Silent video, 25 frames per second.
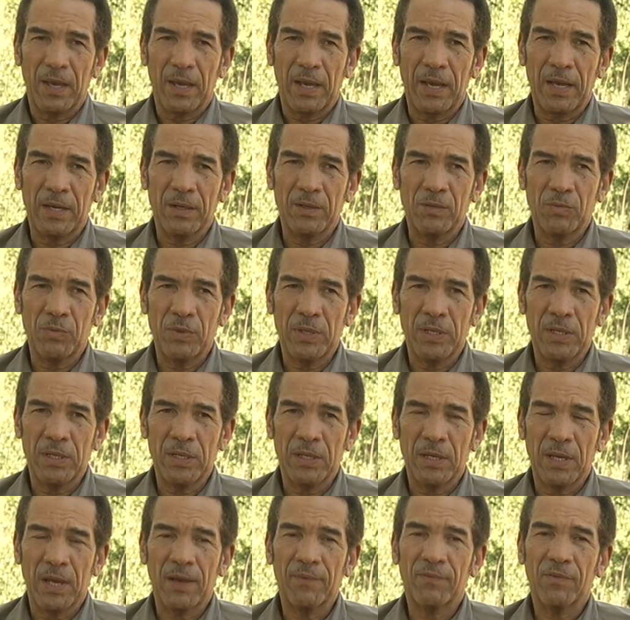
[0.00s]
And
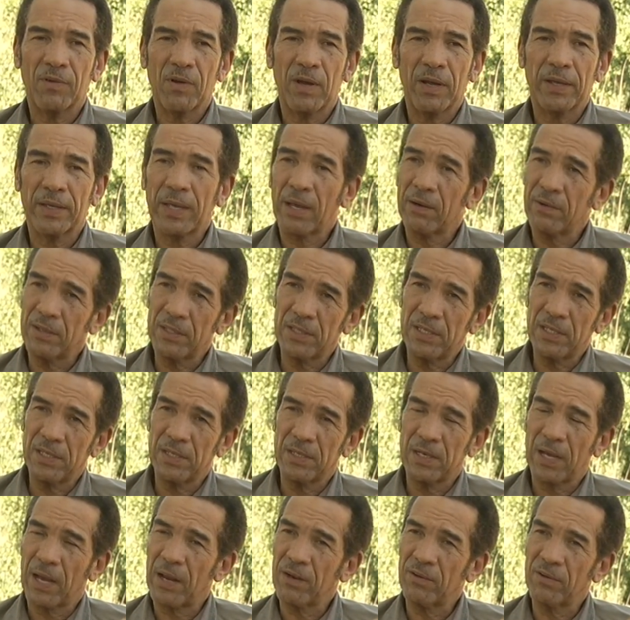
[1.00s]
we have a
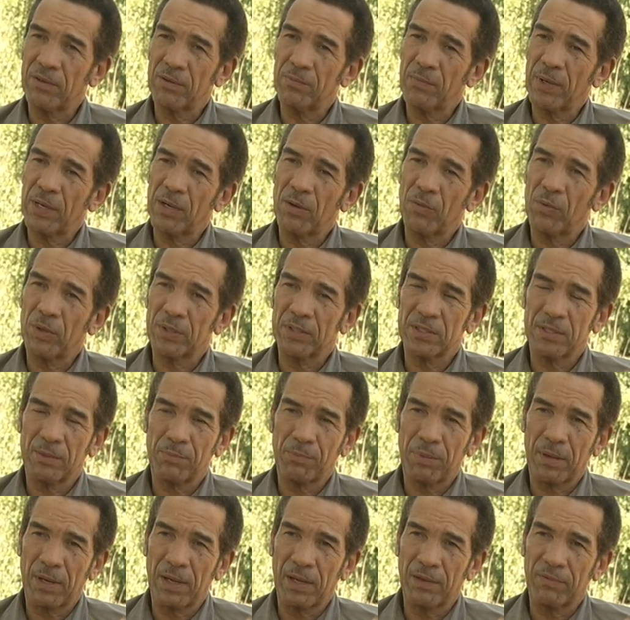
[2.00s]
guaranteed 100 megawatt
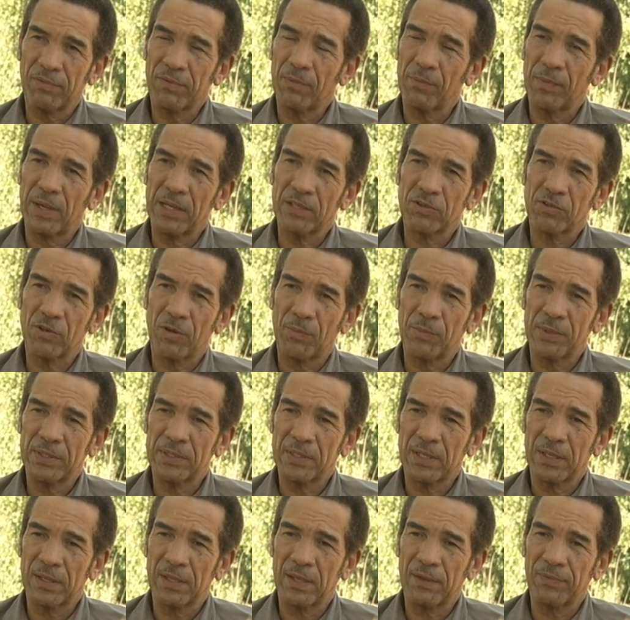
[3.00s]
supply from Eskom in
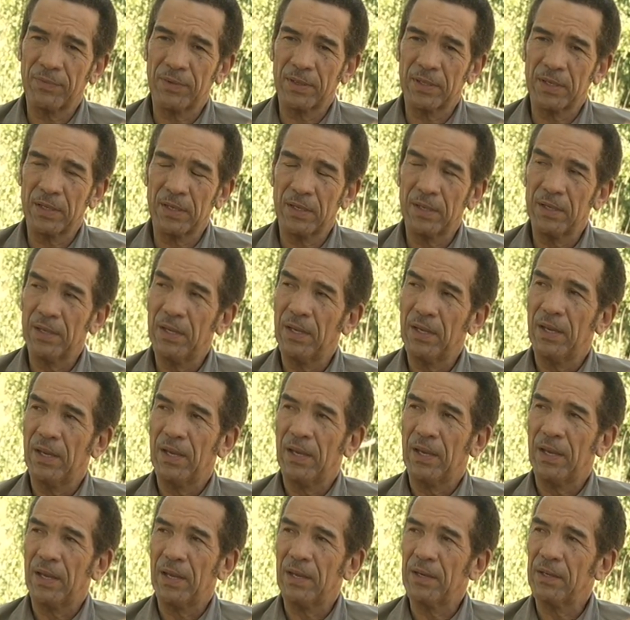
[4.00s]
South Africa
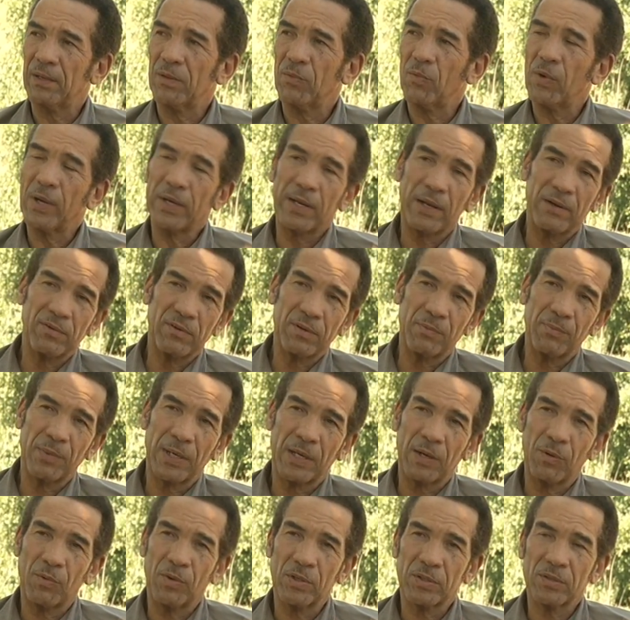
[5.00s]
and 100
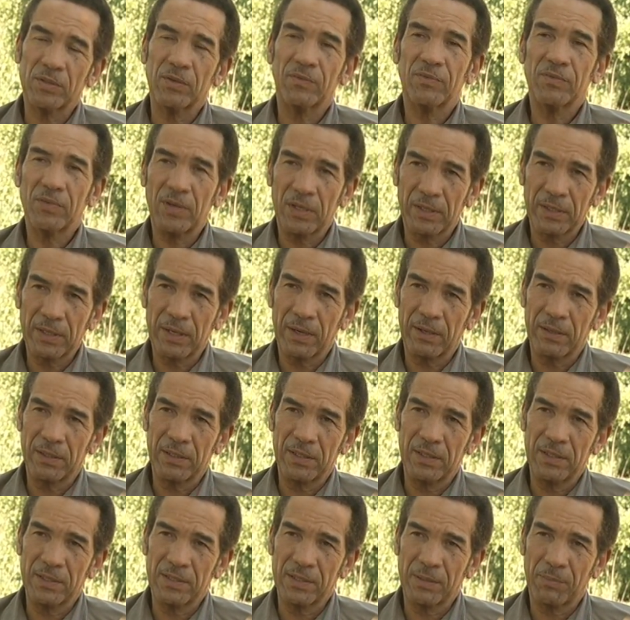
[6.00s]
megawatts of
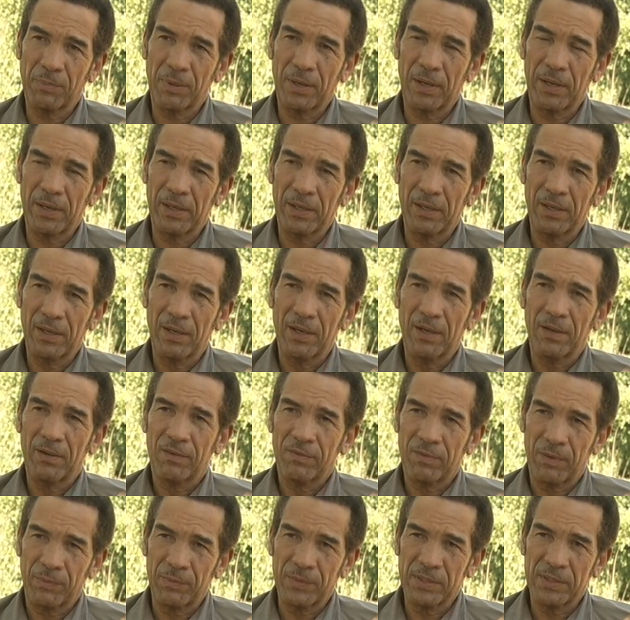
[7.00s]
non-guaranteed supply
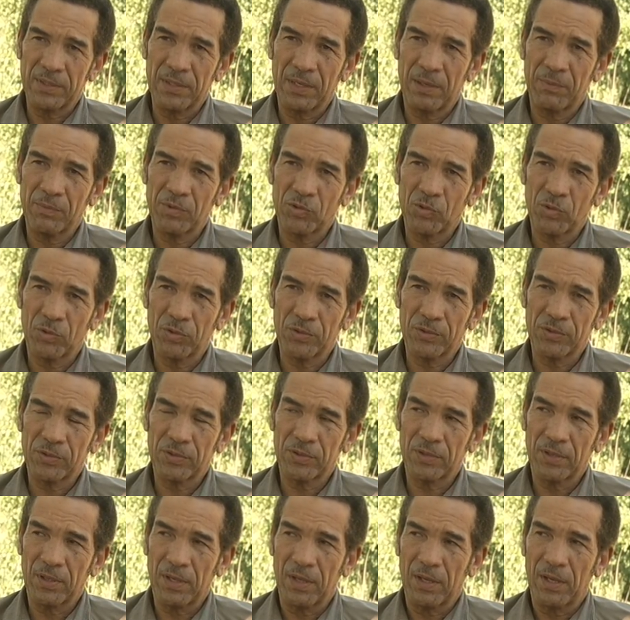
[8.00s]
from the same
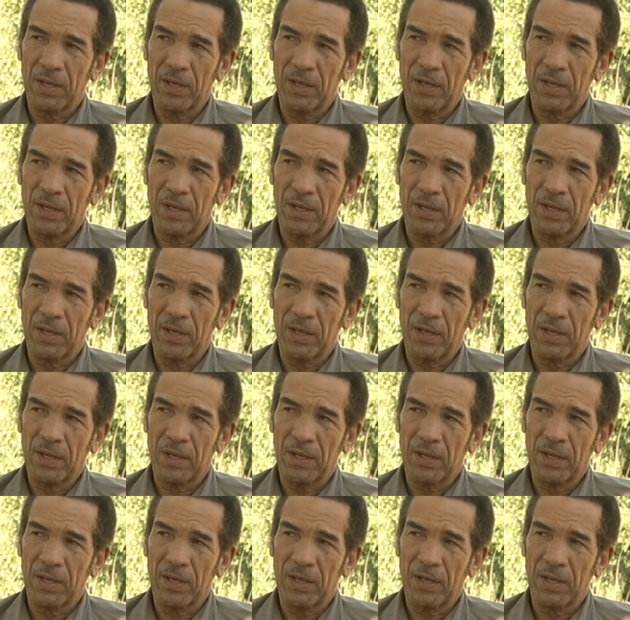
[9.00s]
source.